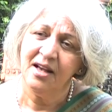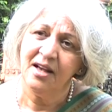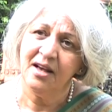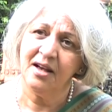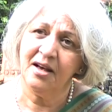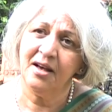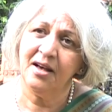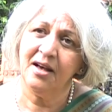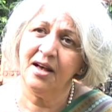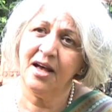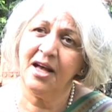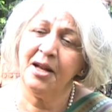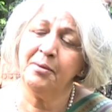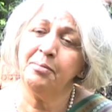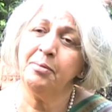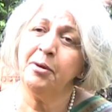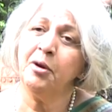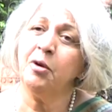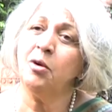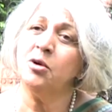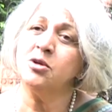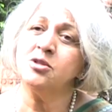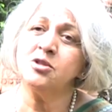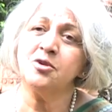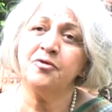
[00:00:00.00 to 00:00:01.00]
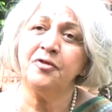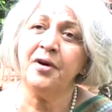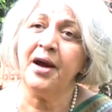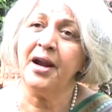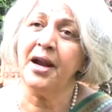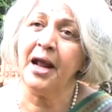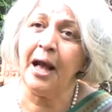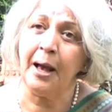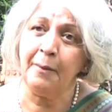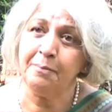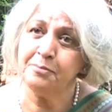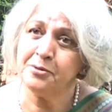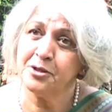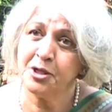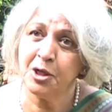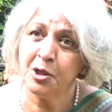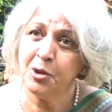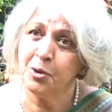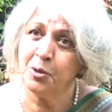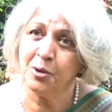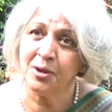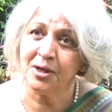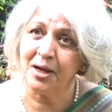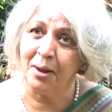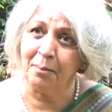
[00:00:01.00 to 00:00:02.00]
and because of our
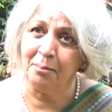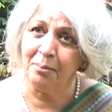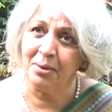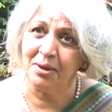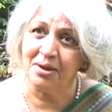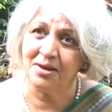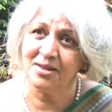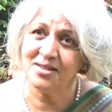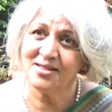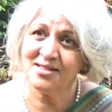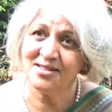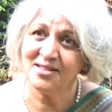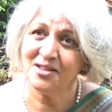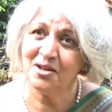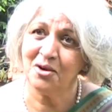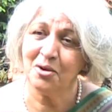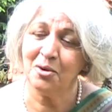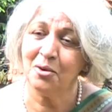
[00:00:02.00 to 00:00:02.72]
absolute numbers,